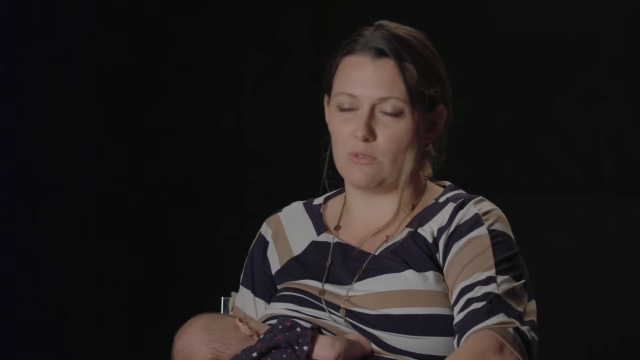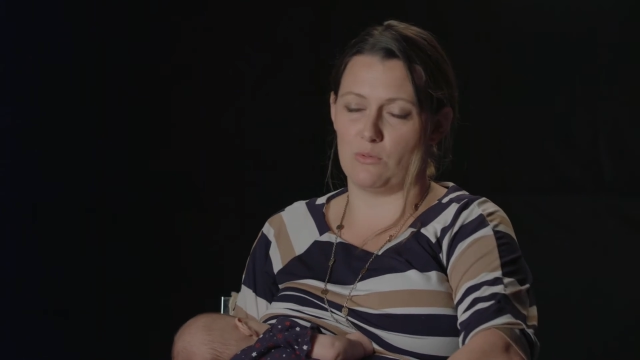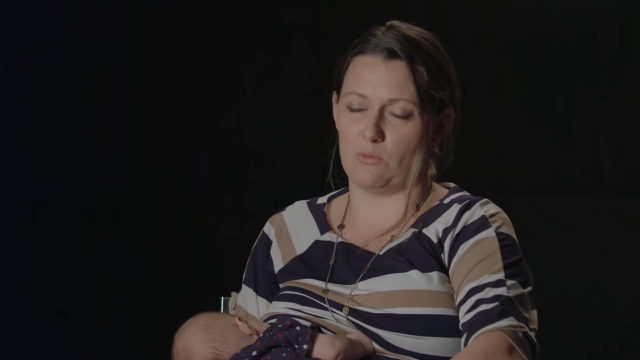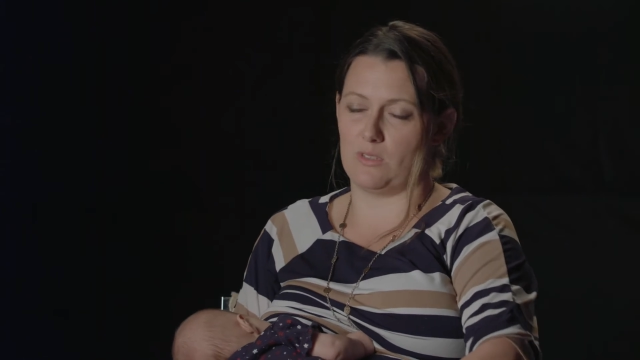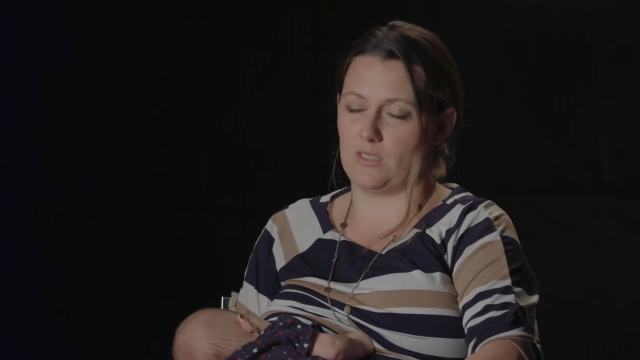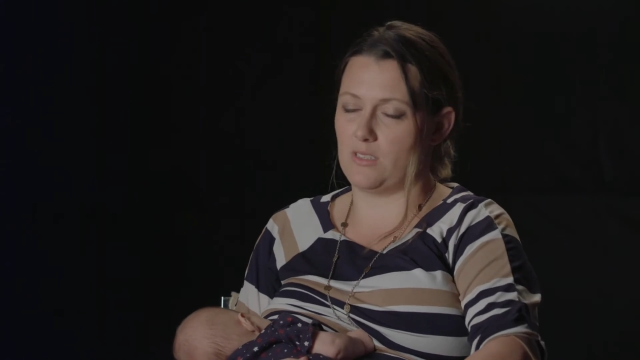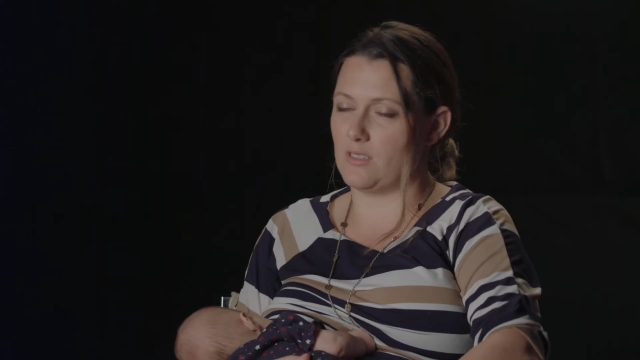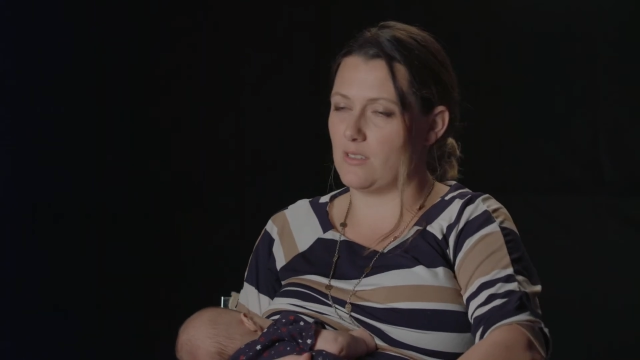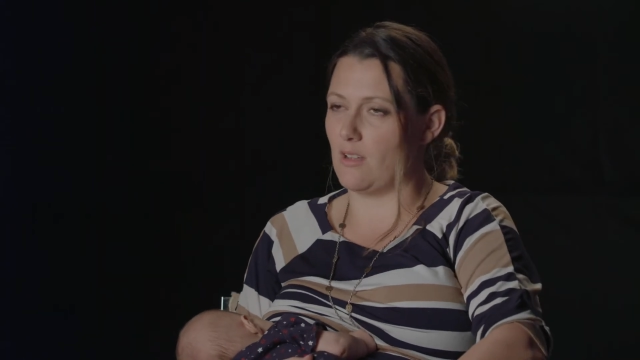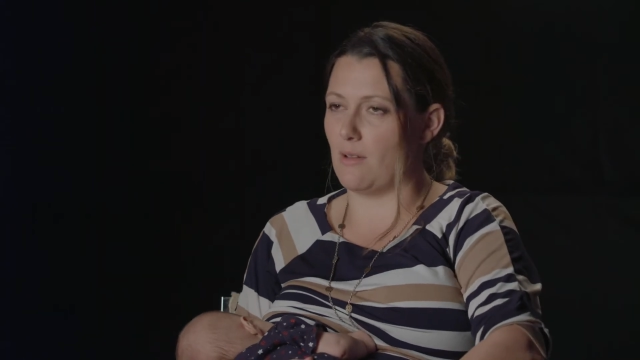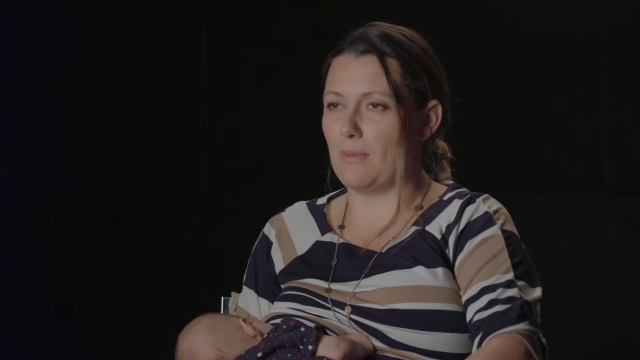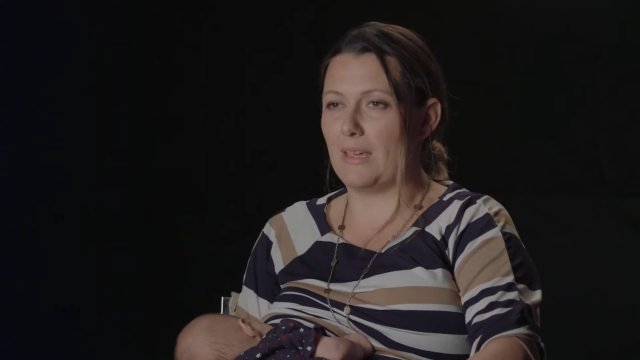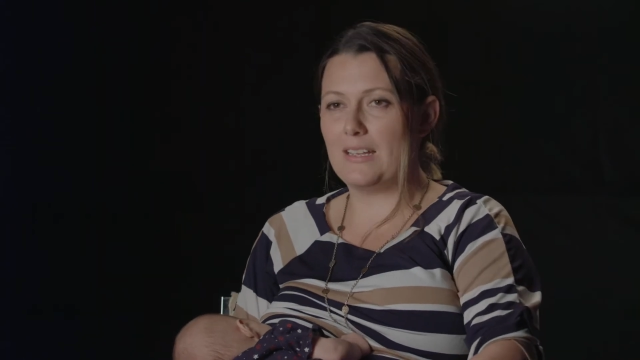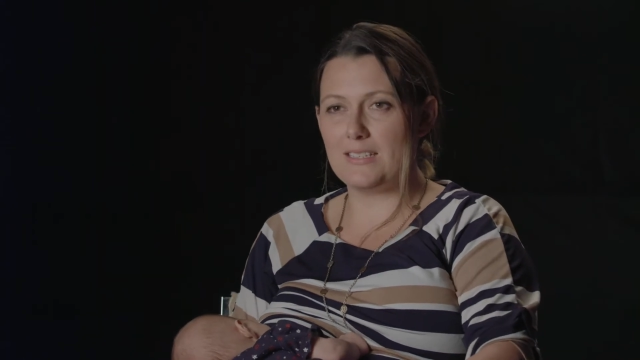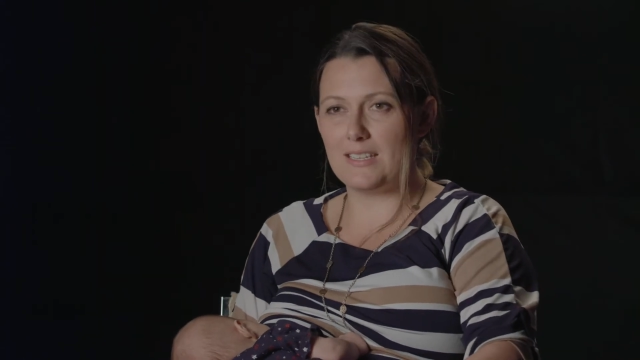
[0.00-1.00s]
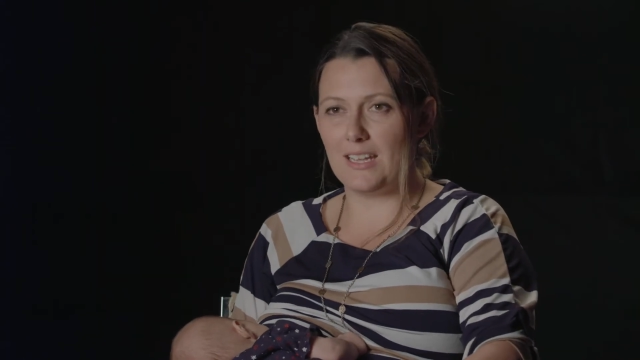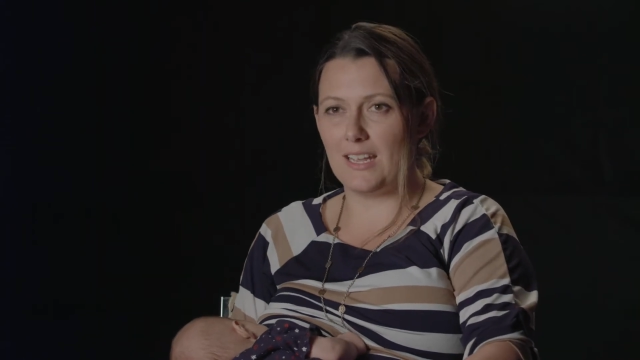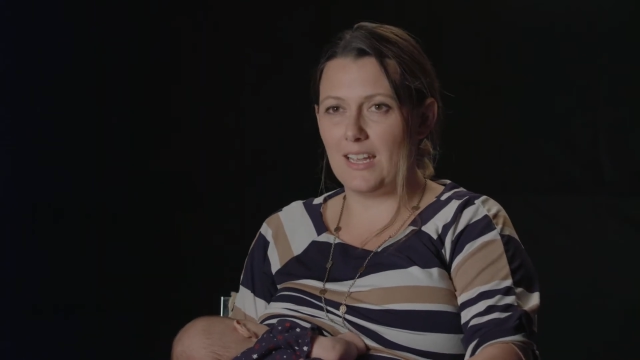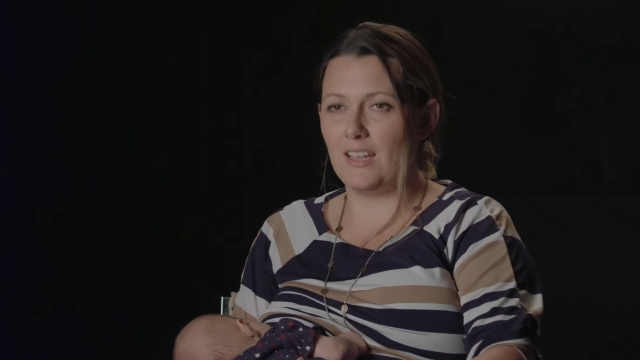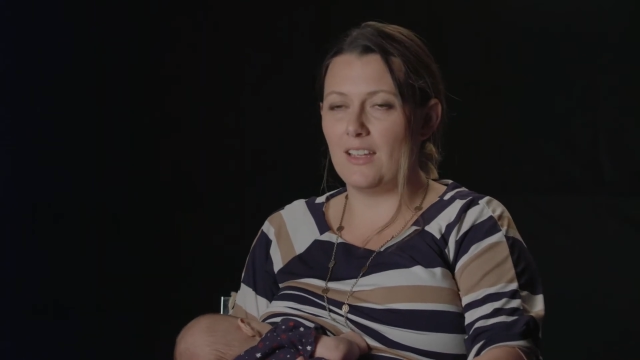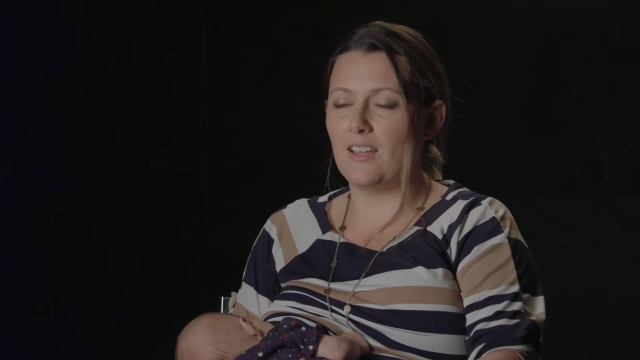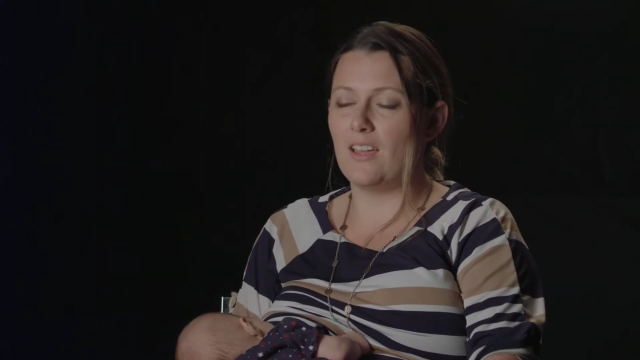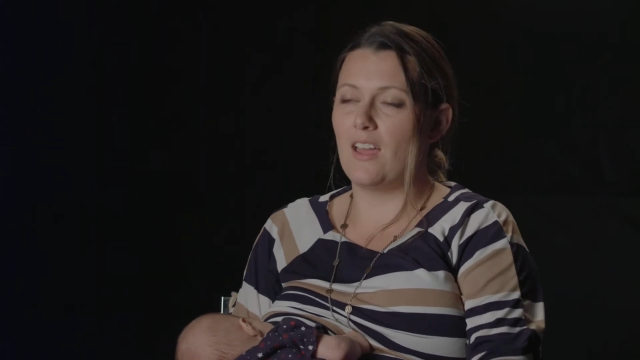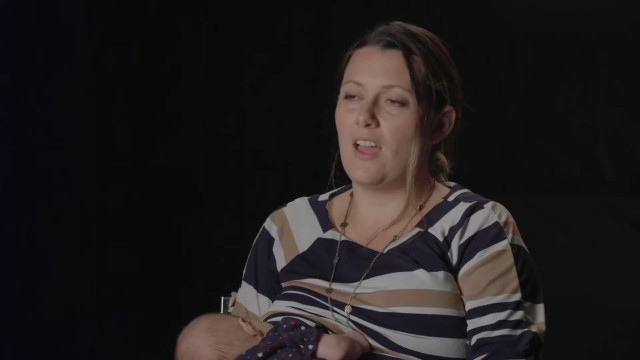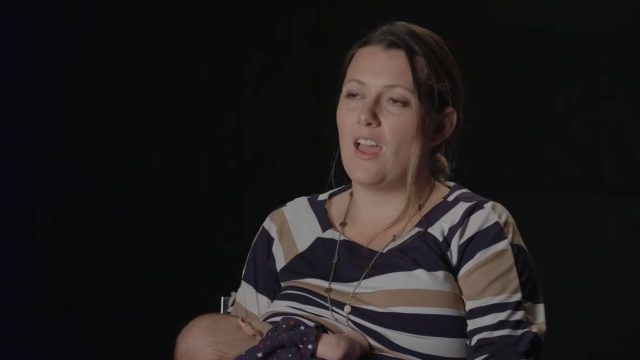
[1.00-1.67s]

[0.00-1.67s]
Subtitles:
which was amazing.